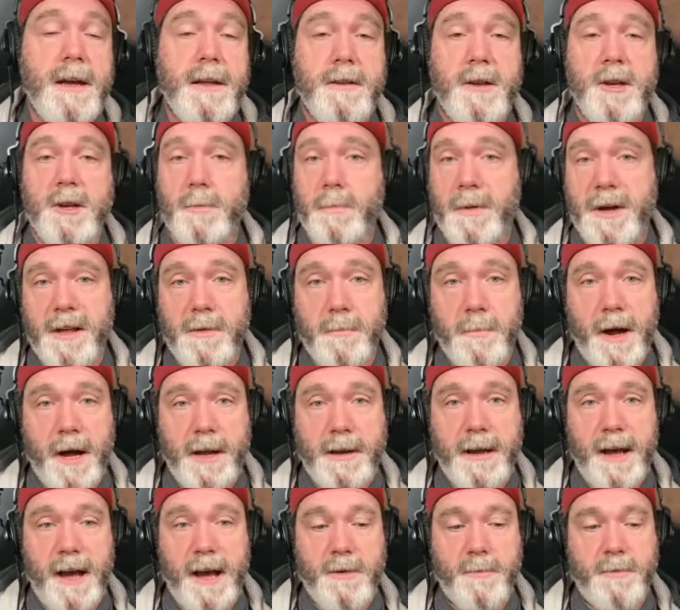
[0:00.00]
Titterpigs
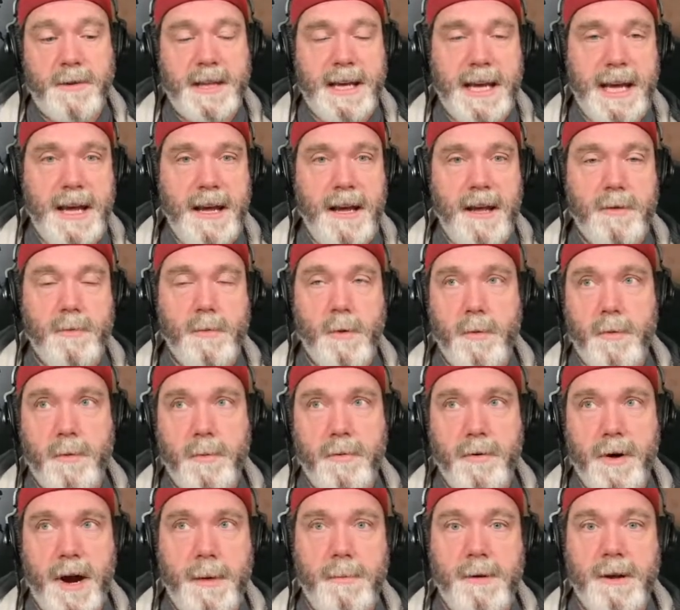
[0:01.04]
podcast with Keith, where we're
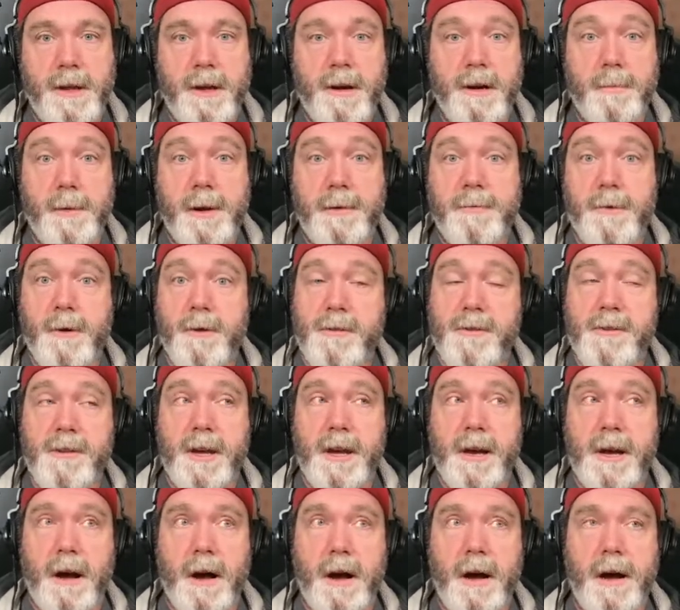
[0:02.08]
primarily going to be
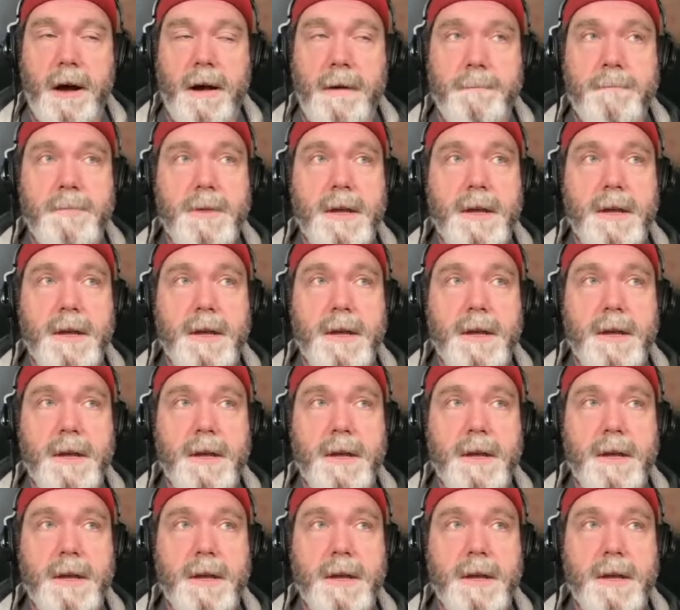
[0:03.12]
focusing on